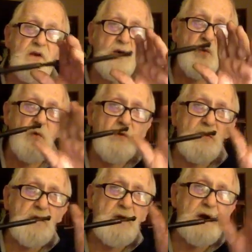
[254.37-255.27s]

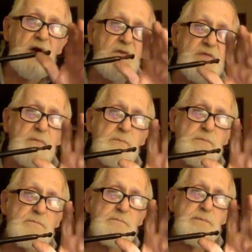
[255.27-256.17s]
corner of
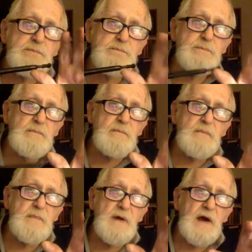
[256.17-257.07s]

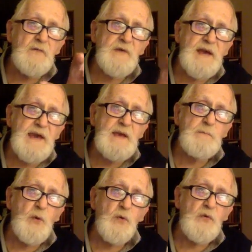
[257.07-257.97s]
the
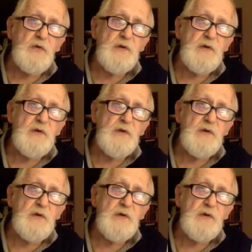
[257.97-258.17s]
keyboard